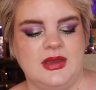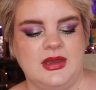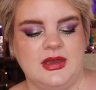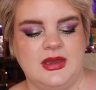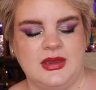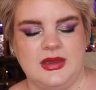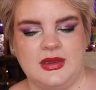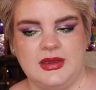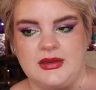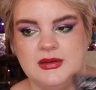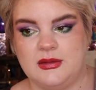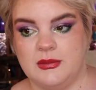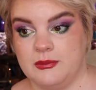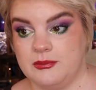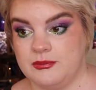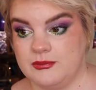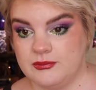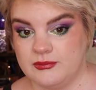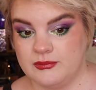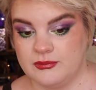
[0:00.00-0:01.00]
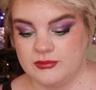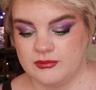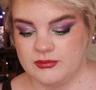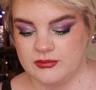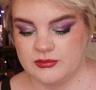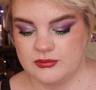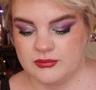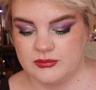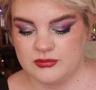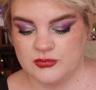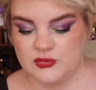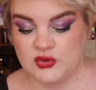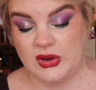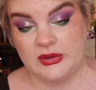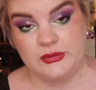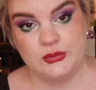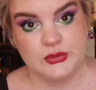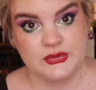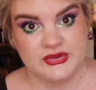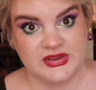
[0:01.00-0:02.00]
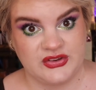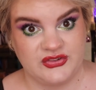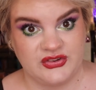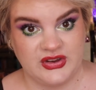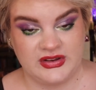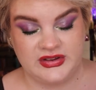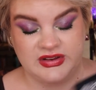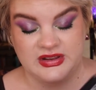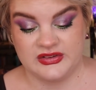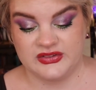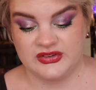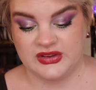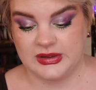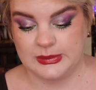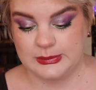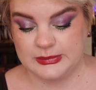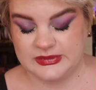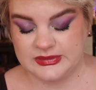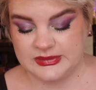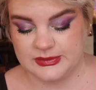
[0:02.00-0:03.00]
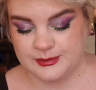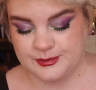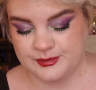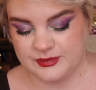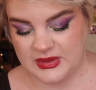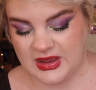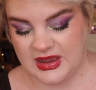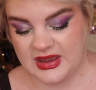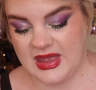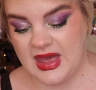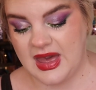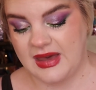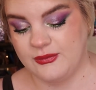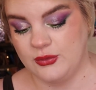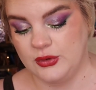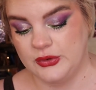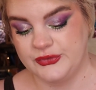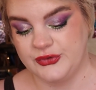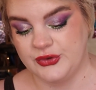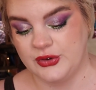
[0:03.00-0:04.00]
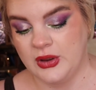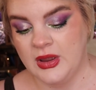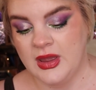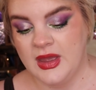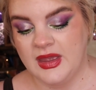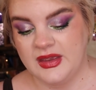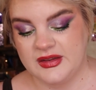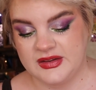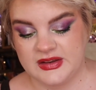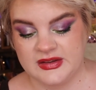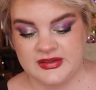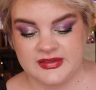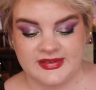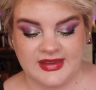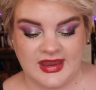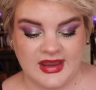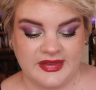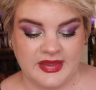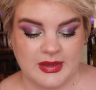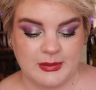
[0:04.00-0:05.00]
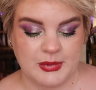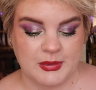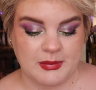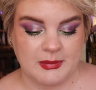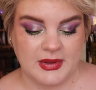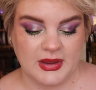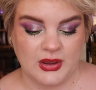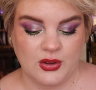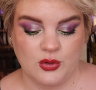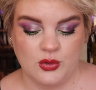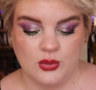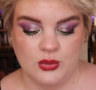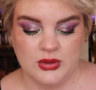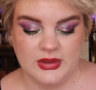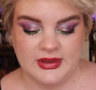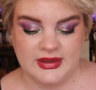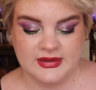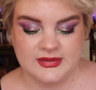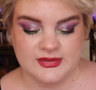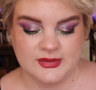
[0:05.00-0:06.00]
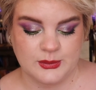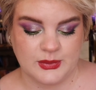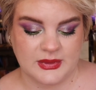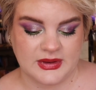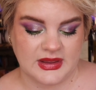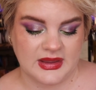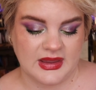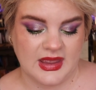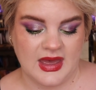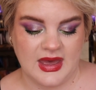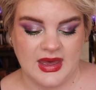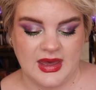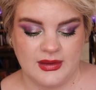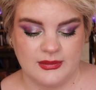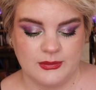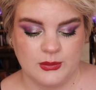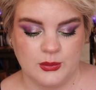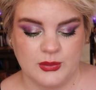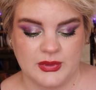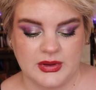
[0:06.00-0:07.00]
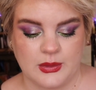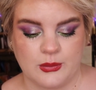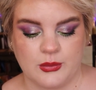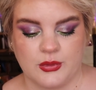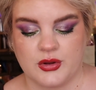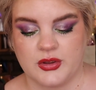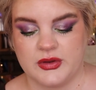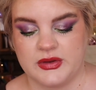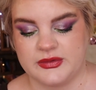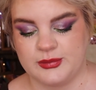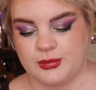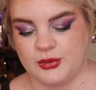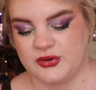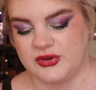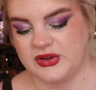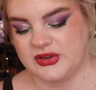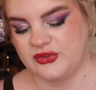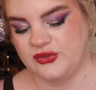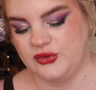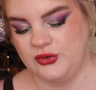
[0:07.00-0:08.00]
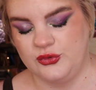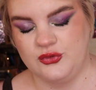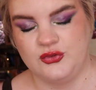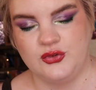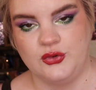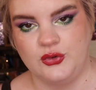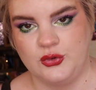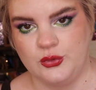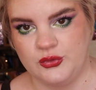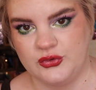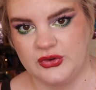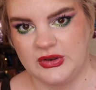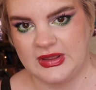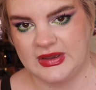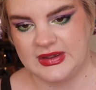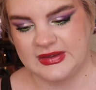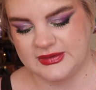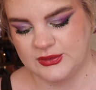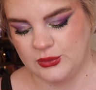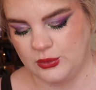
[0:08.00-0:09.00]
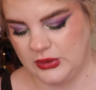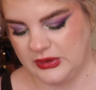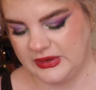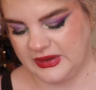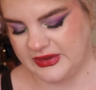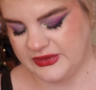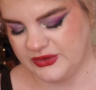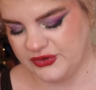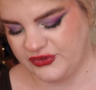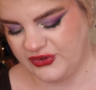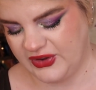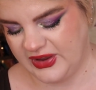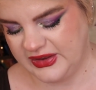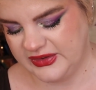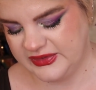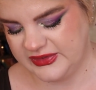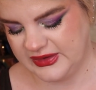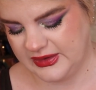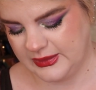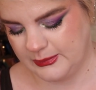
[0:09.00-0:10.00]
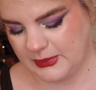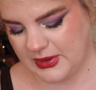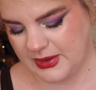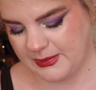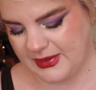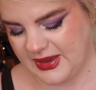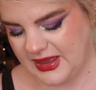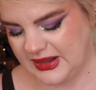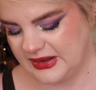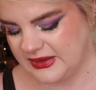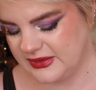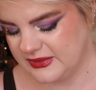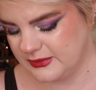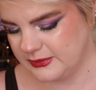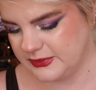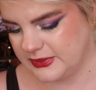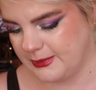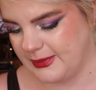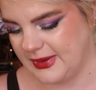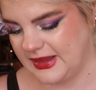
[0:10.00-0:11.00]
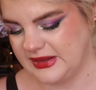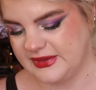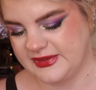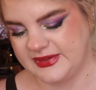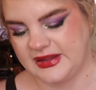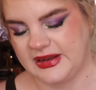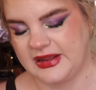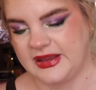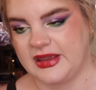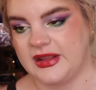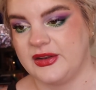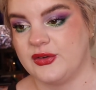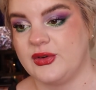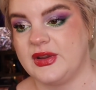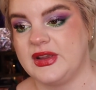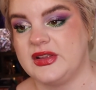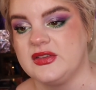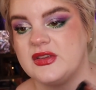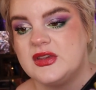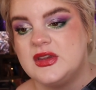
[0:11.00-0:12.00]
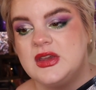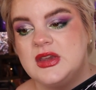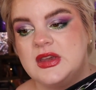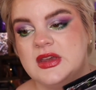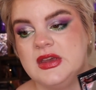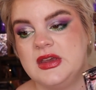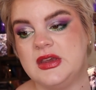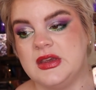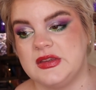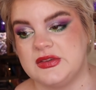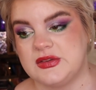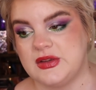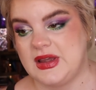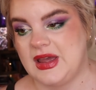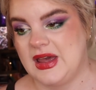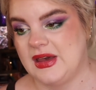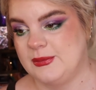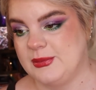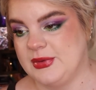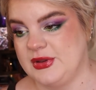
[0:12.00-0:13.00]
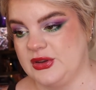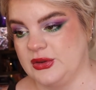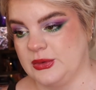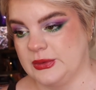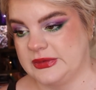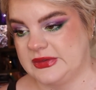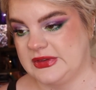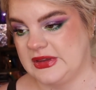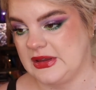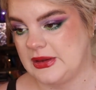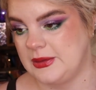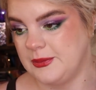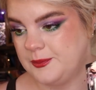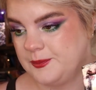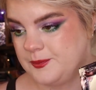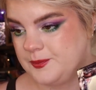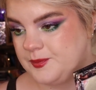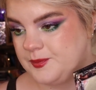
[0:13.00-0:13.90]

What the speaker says: to have used that shade 10 times. I have also, didn't say that, but my goal is when I work on this project to utilize all the other shades in my palettes that I generate. So I have been using